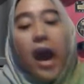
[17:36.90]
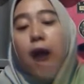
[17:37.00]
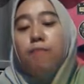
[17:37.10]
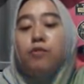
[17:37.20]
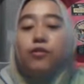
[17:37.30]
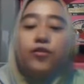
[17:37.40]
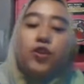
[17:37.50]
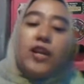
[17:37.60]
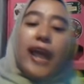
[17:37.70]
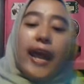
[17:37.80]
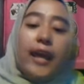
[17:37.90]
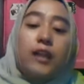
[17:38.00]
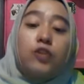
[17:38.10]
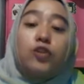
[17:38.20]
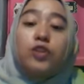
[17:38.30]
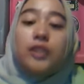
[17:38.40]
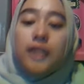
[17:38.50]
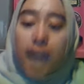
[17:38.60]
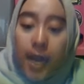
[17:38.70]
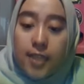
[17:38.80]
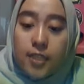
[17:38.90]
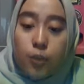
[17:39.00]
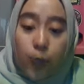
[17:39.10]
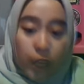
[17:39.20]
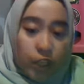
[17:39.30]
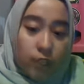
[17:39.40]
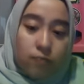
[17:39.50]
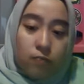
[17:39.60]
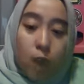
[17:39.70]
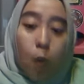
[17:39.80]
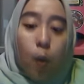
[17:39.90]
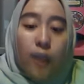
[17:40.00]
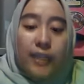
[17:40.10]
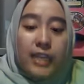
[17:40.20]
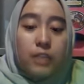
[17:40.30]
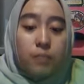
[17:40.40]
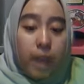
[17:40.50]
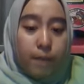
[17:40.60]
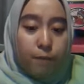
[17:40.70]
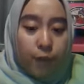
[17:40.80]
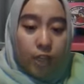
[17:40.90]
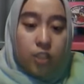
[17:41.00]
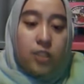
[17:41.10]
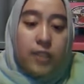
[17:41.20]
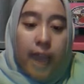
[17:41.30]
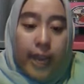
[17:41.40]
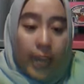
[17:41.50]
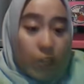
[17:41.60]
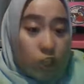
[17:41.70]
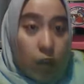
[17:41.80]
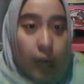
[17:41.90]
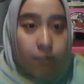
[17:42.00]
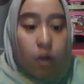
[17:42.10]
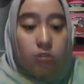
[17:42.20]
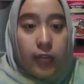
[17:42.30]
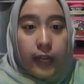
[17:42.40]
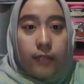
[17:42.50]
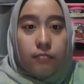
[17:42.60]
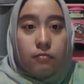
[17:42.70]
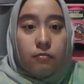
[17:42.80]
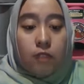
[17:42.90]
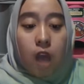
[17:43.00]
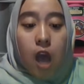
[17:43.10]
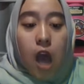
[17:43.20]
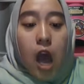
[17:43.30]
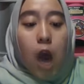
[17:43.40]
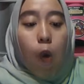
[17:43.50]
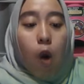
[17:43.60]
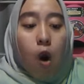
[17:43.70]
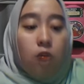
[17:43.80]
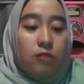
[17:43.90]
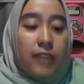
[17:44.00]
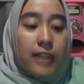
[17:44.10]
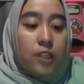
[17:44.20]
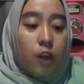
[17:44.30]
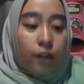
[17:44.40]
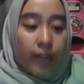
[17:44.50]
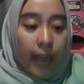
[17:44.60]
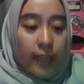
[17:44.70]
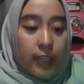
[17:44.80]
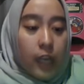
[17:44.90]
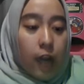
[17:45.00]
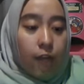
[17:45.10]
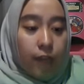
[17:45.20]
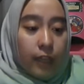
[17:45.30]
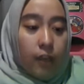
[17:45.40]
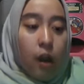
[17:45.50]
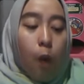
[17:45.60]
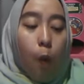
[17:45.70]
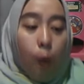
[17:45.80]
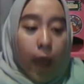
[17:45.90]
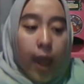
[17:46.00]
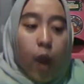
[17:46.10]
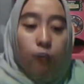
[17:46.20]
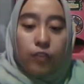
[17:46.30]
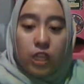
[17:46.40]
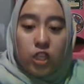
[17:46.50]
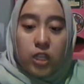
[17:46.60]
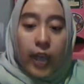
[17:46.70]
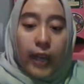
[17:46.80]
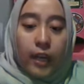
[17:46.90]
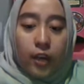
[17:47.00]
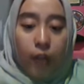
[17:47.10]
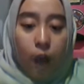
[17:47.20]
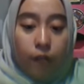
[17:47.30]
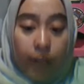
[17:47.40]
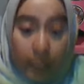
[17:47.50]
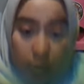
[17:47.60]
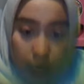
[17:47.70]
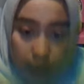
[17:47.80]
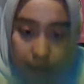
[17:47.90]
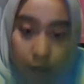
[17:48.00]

Move to the last question. What is my impression studying HRM online? How does COVID-19 affect the way of teaching and learning of HRM?